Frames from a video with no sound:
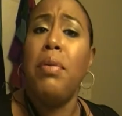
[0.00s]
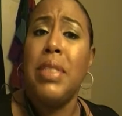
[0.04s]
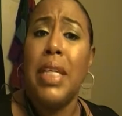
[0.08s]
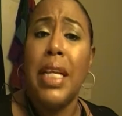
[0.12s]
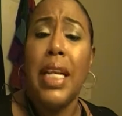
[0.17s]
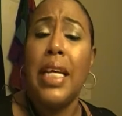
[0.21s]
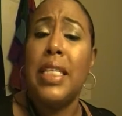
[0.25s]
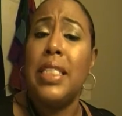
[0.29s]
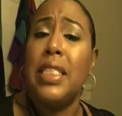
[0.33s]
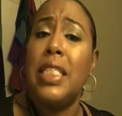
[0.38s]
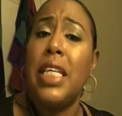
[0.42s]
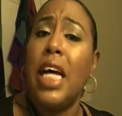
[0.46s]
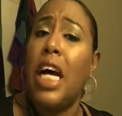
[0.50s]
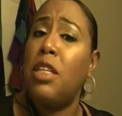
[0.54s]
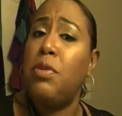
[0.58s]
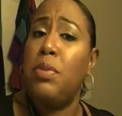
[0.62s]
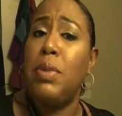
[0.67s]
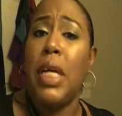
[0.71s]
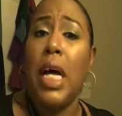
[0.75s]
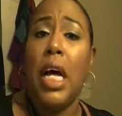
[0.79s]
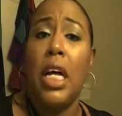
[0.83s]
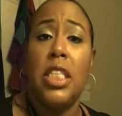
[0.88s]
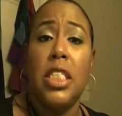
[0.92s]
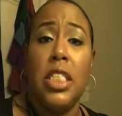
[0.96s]
was a licensed
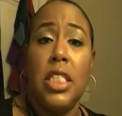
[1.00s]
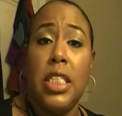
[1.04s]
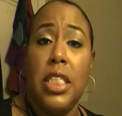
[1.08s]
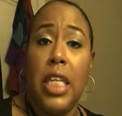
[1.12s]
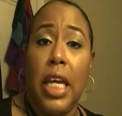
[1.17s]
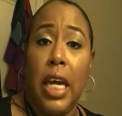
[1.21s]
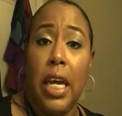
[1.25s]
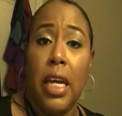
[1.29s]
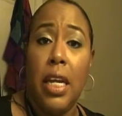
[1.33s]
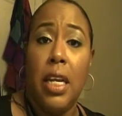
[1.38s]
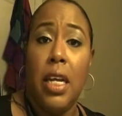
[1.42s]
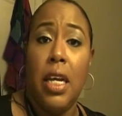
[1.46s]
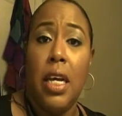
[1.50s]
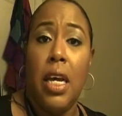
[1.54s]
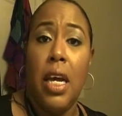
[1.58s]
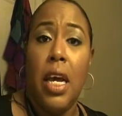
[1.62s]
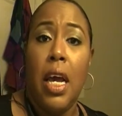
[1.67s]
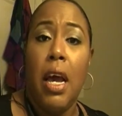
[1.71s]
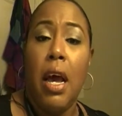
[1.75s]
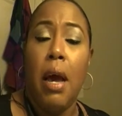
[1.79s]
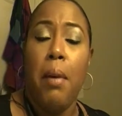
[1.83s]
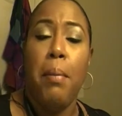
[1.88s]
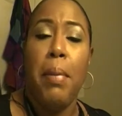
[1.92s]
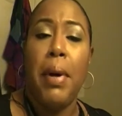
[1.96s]
cosmetologist then,
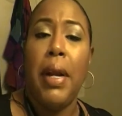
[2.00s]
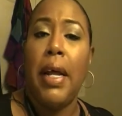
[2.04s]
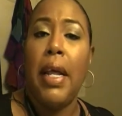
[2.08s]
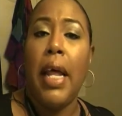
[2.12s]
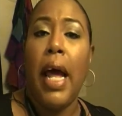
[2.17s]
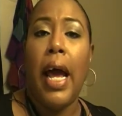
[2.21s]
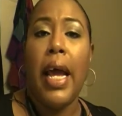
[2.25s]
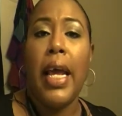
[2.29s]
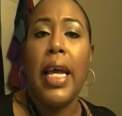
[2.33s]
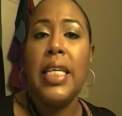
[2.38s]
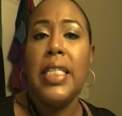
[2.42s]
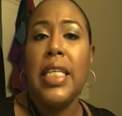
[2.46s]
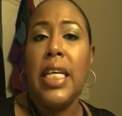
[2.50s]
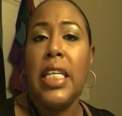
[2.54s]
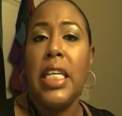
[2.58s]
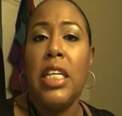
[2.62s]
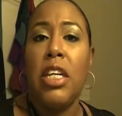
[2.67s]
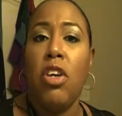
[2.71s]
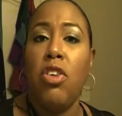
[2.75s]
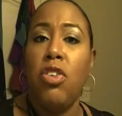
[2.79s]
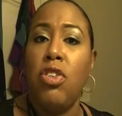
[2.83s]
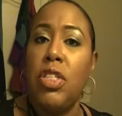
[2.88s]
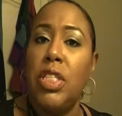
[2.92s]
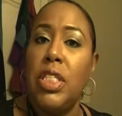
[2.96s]
but I guess I
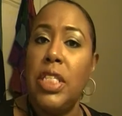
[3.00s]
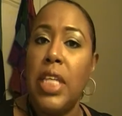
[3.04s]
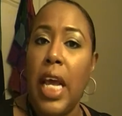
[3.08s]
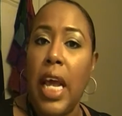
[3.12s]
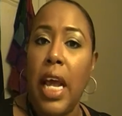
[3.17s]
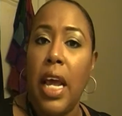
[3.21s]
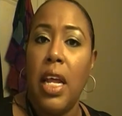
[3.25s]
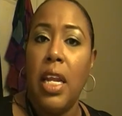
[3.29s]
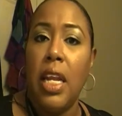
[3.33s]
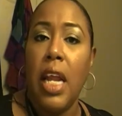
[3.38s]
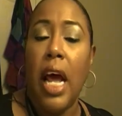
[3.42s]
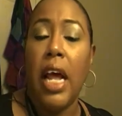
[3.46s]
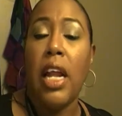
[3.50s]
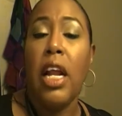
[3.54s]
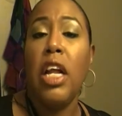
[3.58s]
didn't understand.